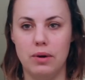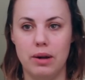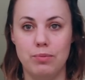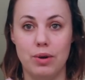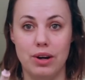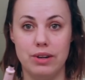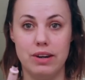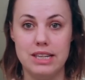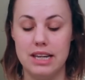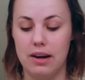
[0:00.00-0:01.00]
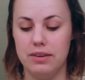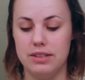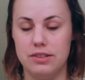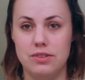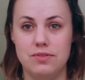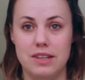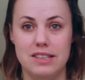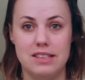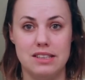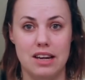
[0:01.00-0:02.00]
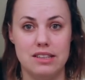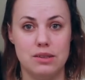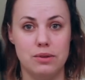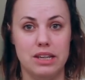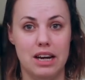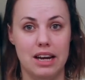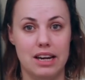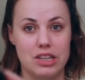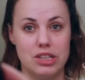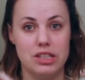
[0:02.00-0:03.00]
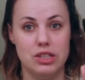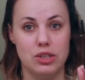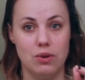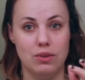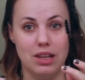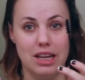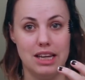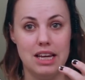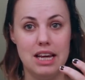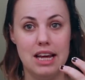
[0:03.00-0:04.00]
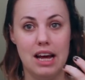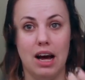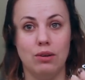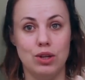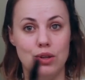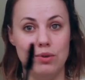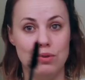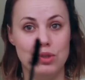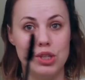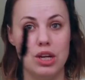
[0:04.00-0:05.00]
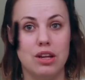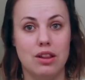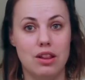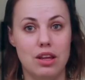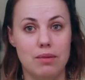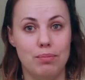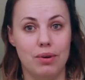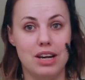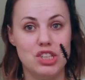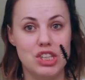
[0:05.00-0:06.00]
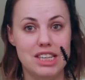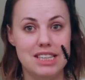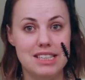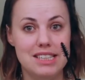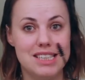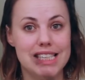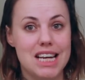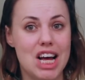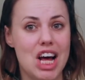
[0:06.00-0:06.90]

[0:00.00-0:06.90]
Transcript: What I'm wearing right now is Too Faced Size Queen. I actually don't like how huge the brush is.